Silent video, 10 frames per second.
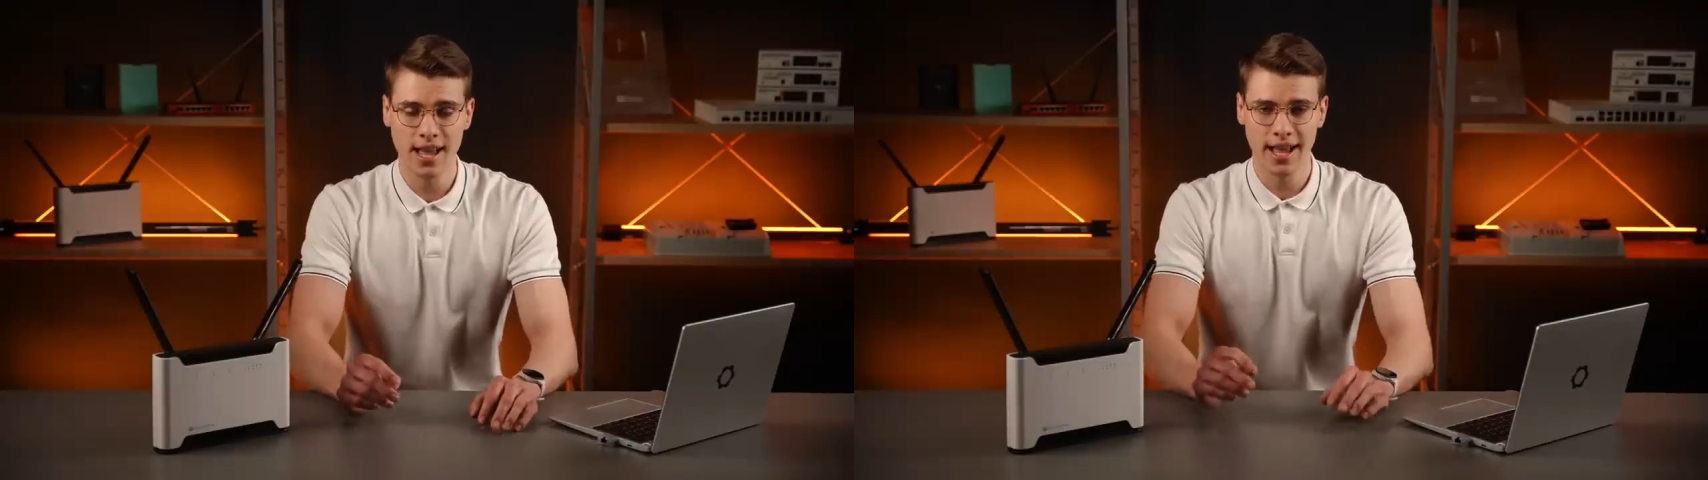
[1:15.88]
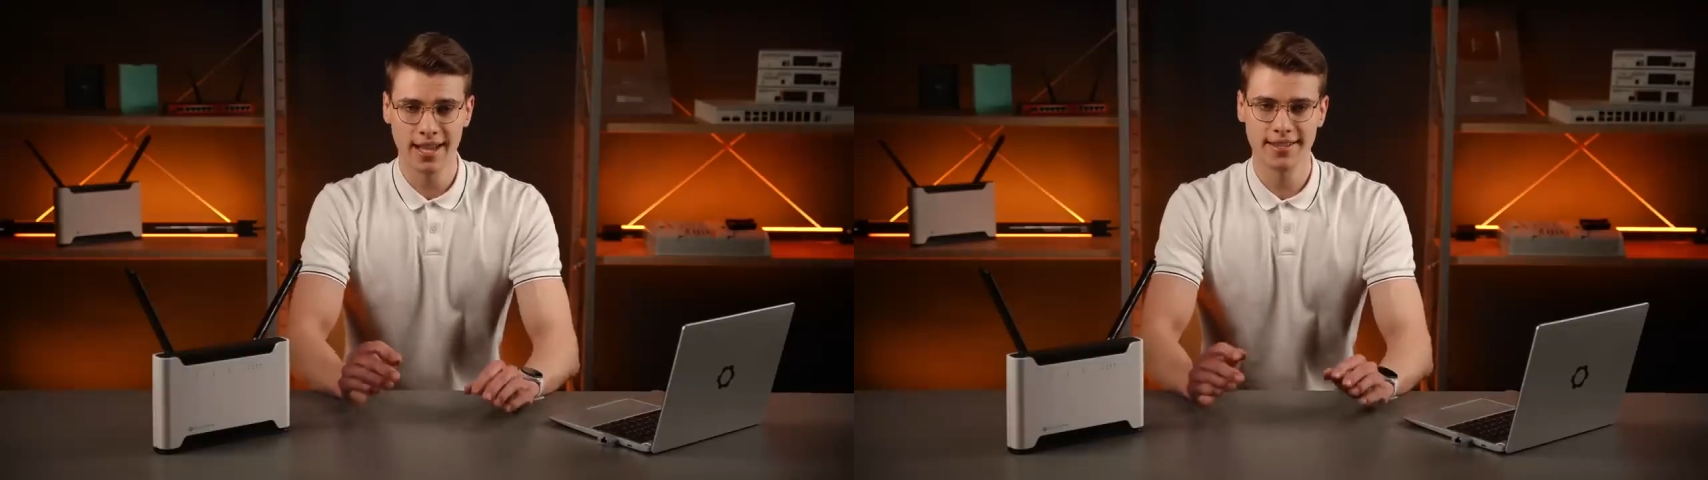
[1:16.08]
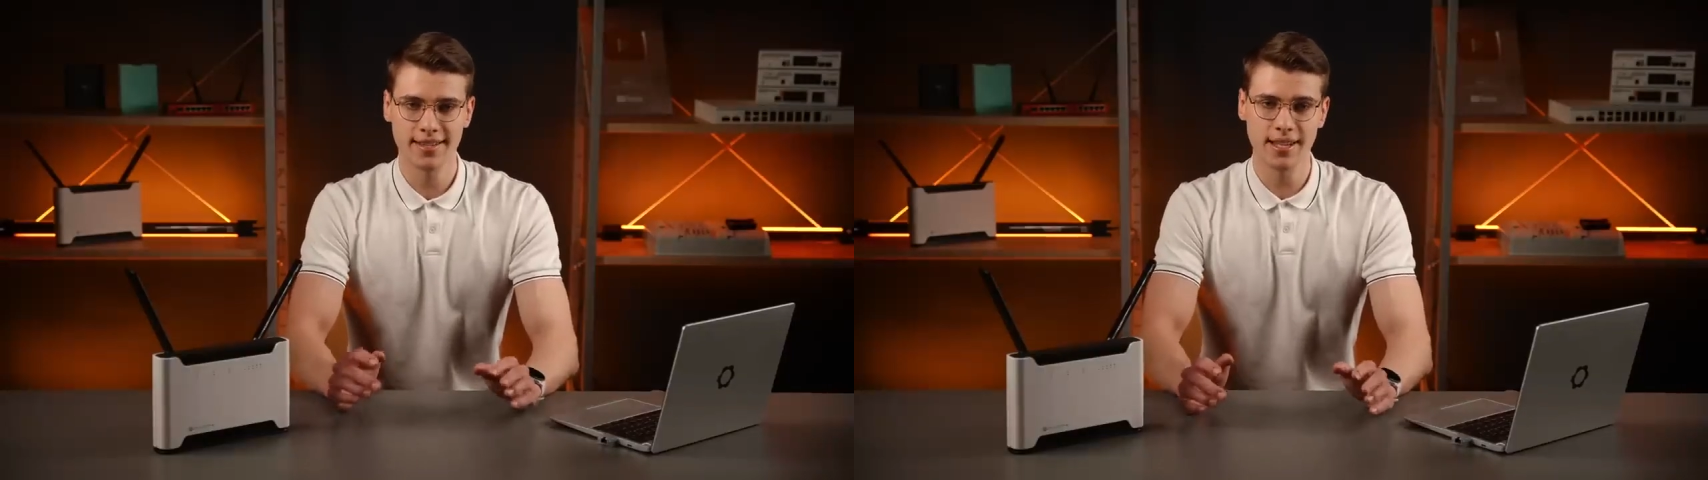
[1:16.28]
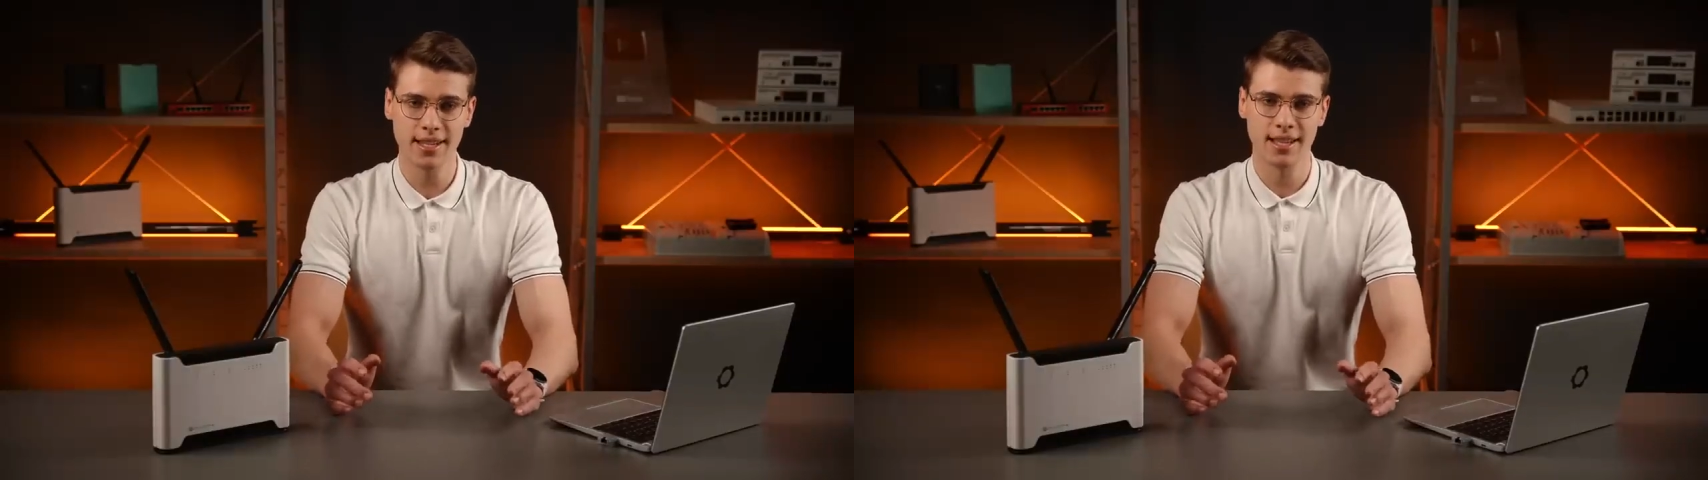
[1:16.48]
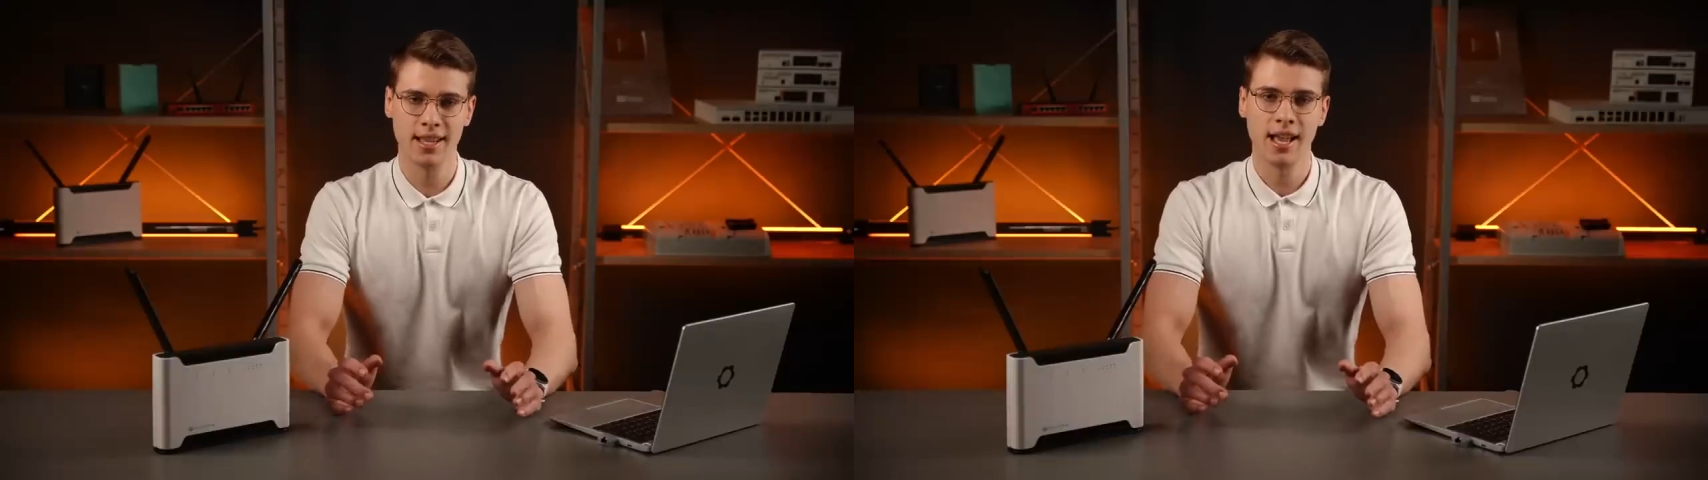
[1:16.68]
and
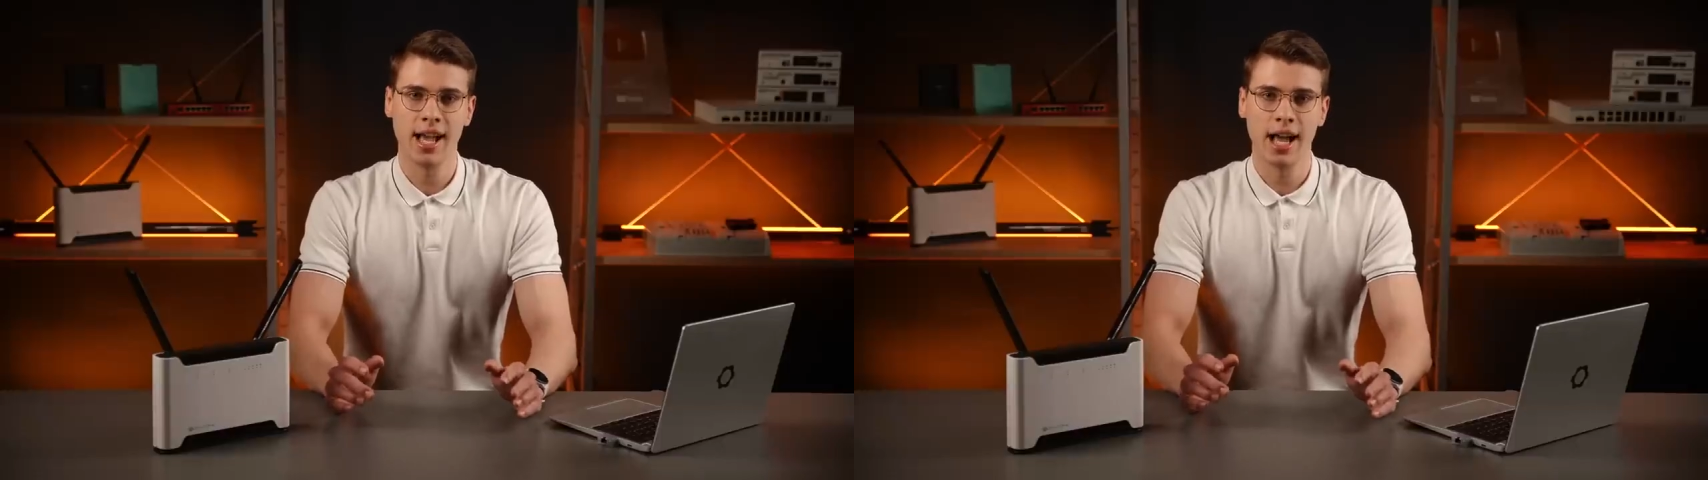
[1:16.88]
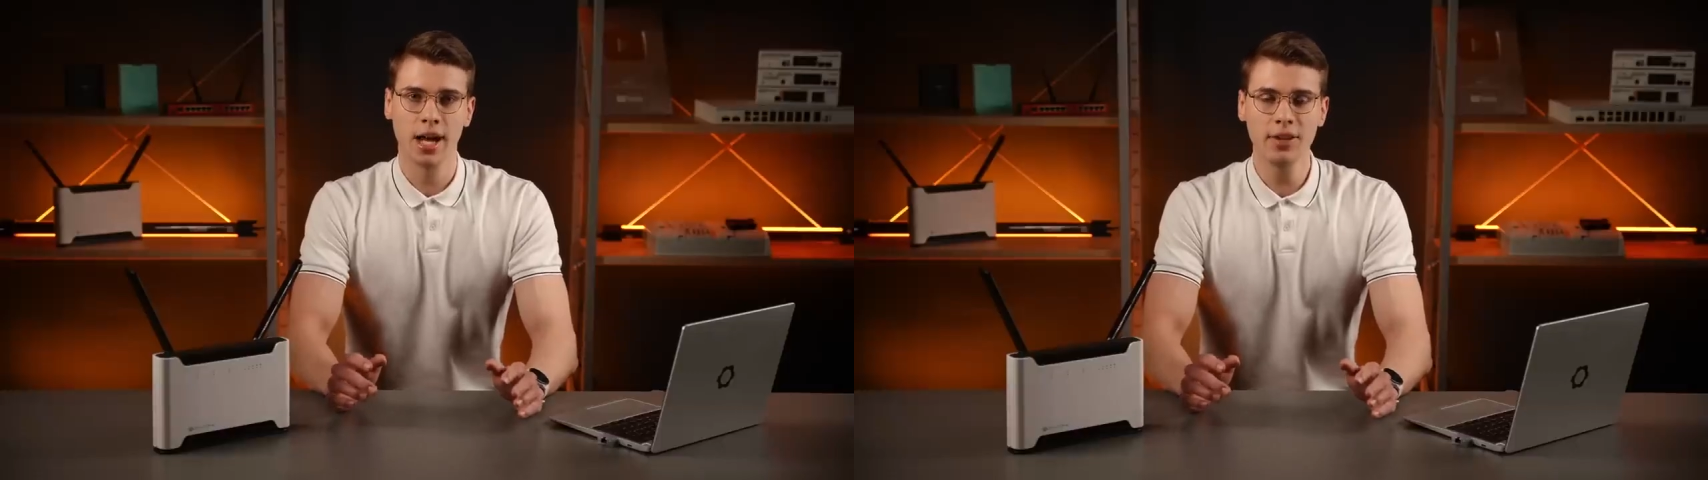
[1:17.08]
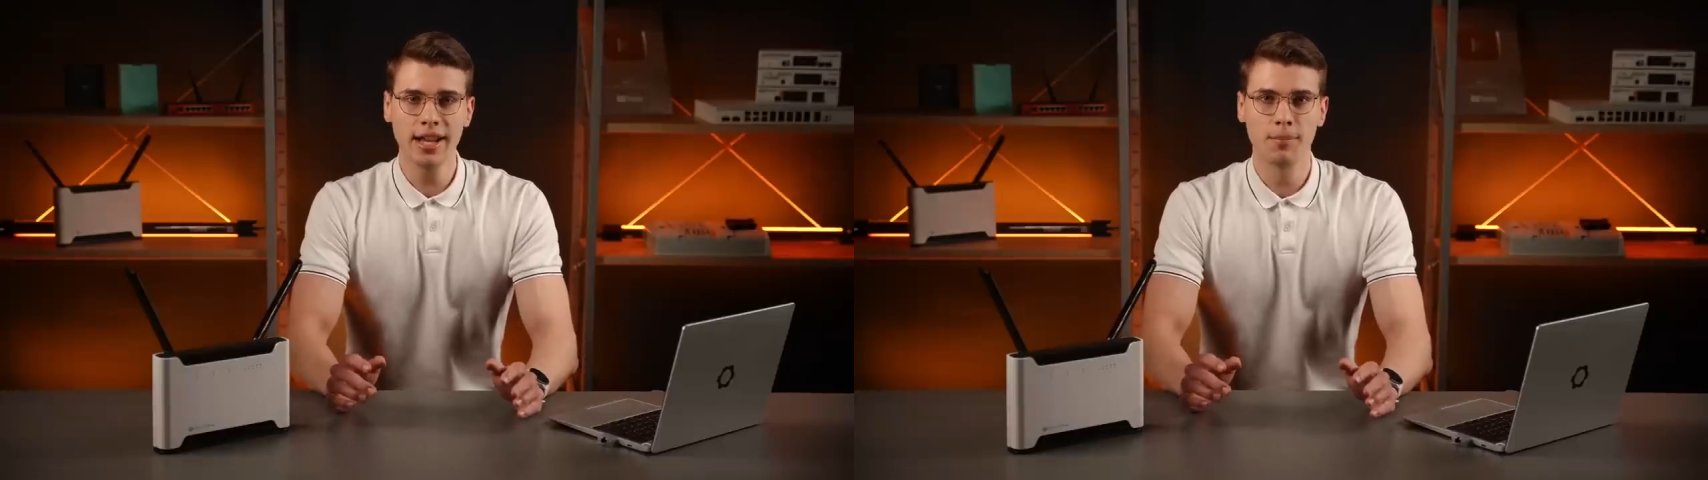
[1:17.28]
see how they